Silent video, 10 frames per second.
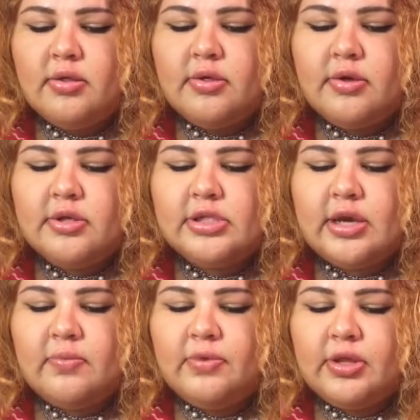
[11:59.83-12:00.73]
the
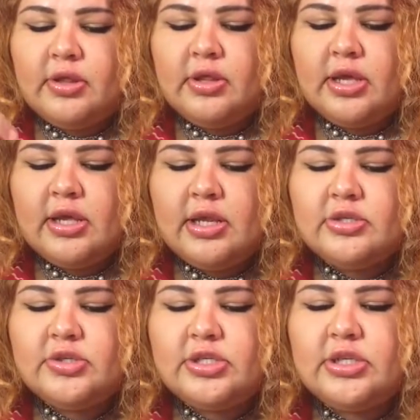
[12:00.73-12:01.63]
time when the
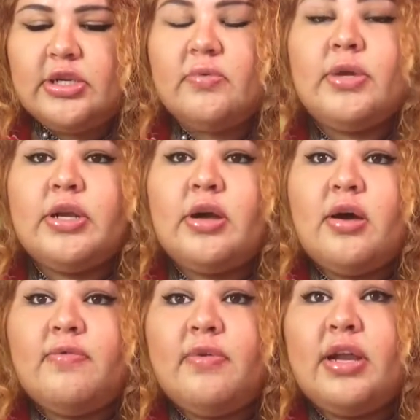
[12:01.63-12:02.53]
electricity went
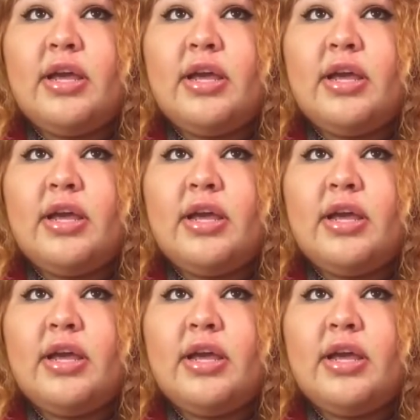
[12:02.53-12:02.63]
off for